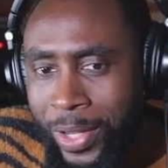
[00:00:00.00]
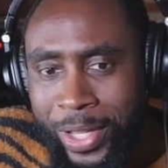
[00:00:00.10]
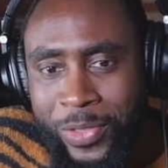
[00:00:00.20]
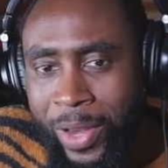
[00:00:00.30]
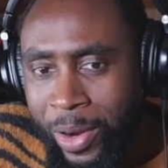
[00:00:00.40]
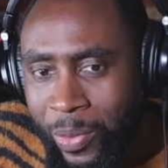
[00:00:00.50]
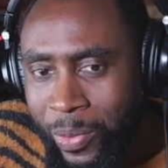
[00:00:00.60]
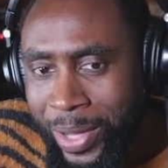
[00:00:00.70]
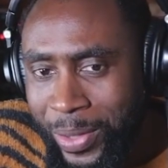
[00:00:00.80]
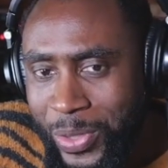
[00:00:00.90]
It's very
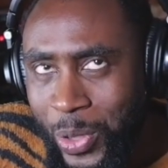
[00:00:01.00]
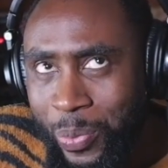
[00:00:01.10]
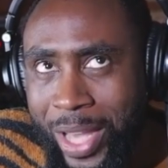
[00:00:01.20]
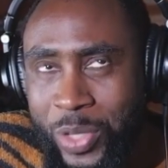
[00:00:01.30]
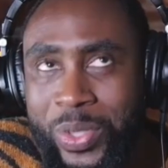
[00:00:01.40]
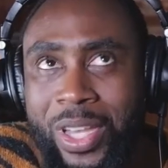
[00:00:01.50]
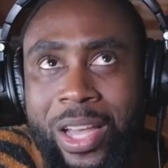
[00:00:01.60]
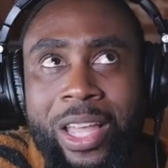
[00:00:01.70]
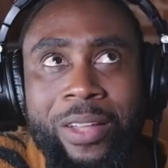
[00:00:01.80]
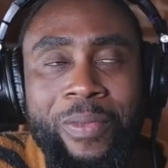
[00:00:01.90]
real too, because we're
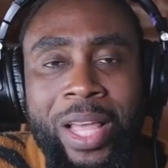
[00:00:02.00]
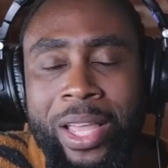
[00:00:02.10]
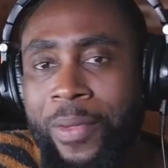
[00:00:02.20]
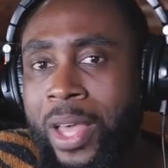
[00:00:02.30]
talking like,